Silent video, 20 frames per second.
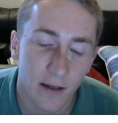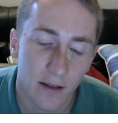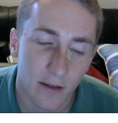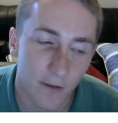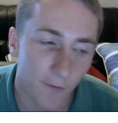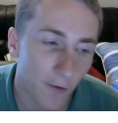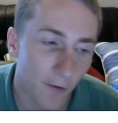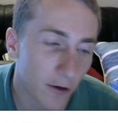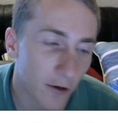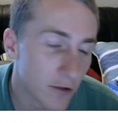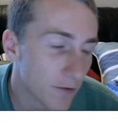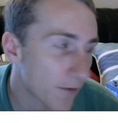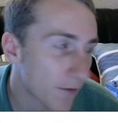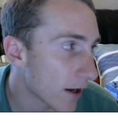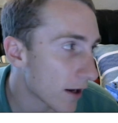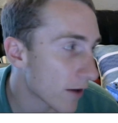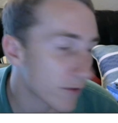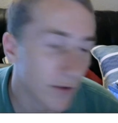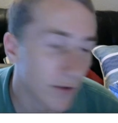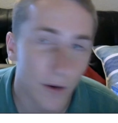The first
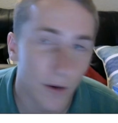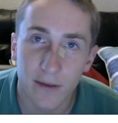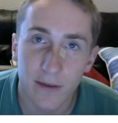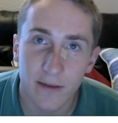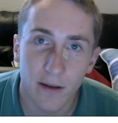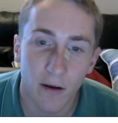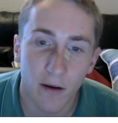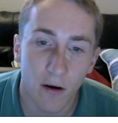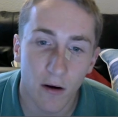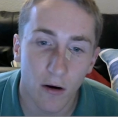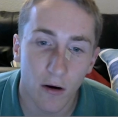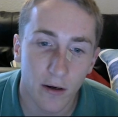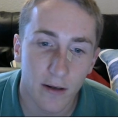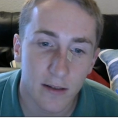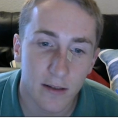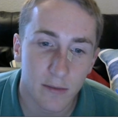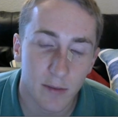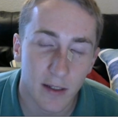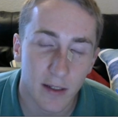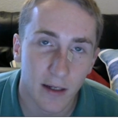video is always the
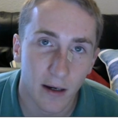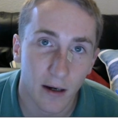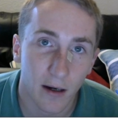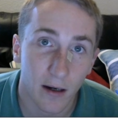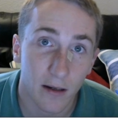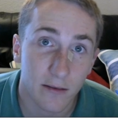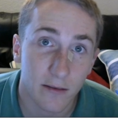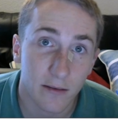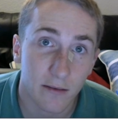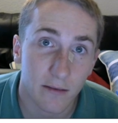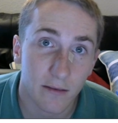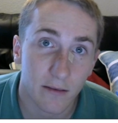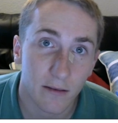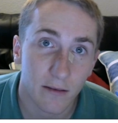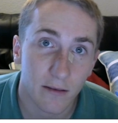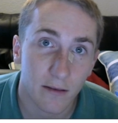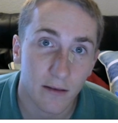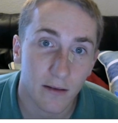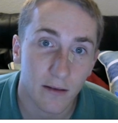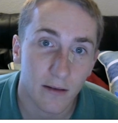hardest because
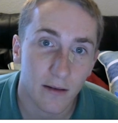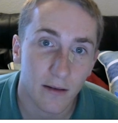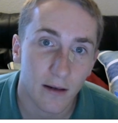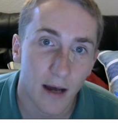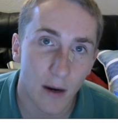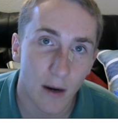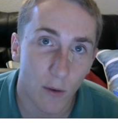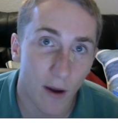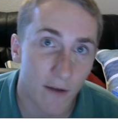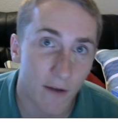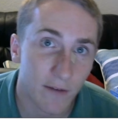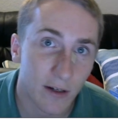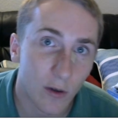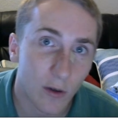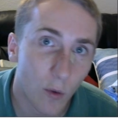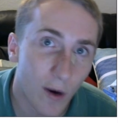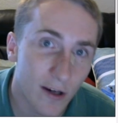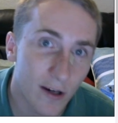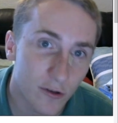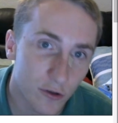I don't have any
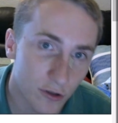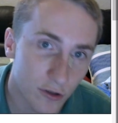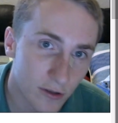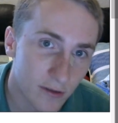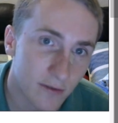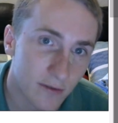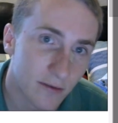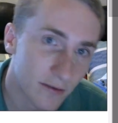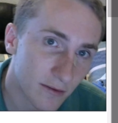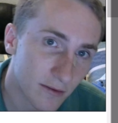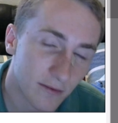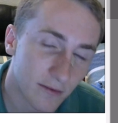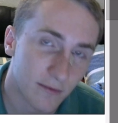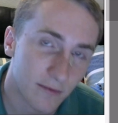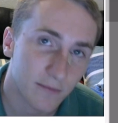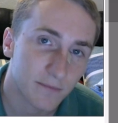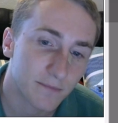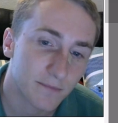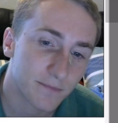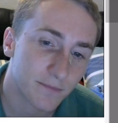questions.
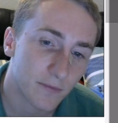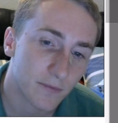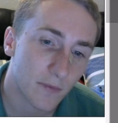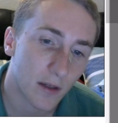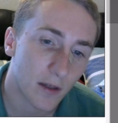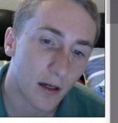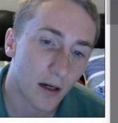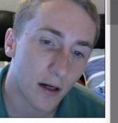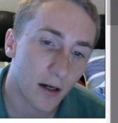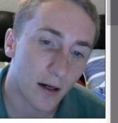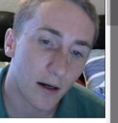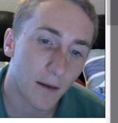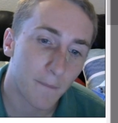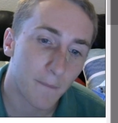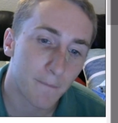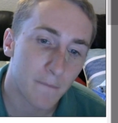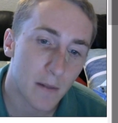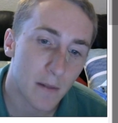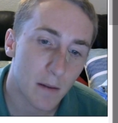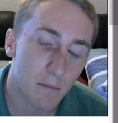
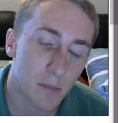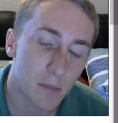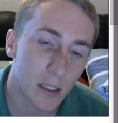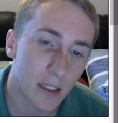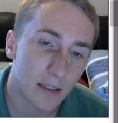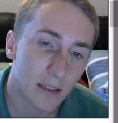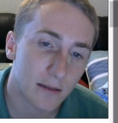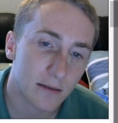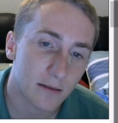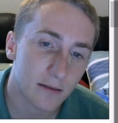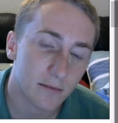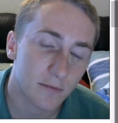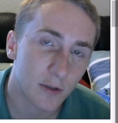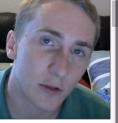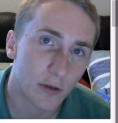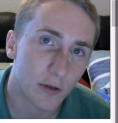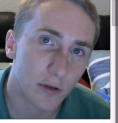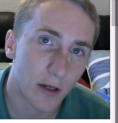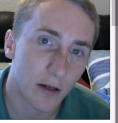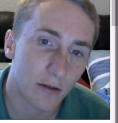Um, but
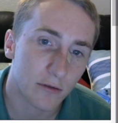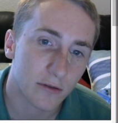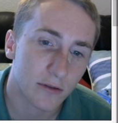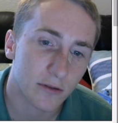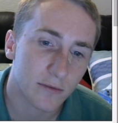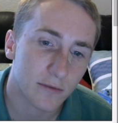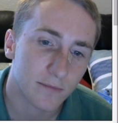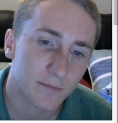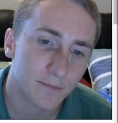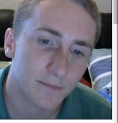who knows?